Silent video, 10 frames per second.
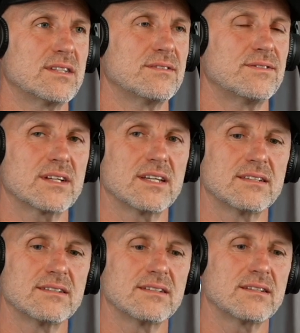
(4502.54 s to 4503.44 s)
You had
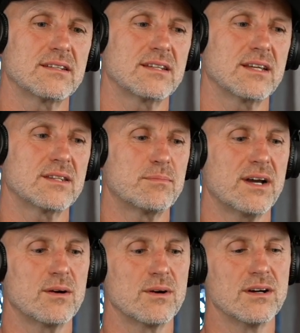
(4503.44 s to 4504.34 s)
you had the
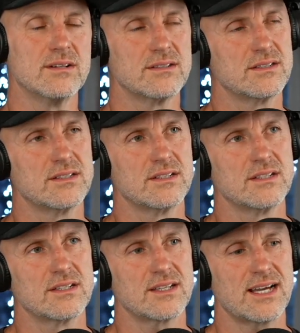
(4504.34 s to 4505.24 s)
power,
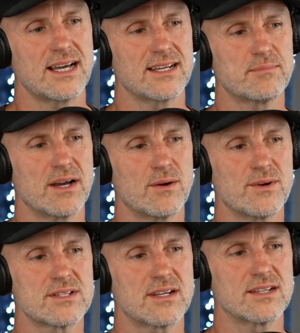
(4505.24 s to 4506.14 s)
the Ali
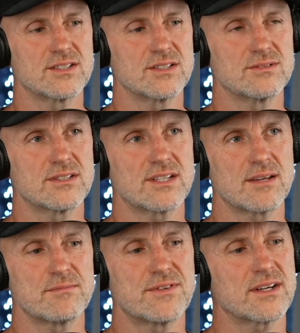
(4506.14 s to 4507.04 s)
power inside you, the
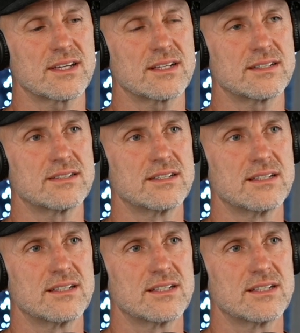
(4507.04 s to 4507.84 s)
same fucking...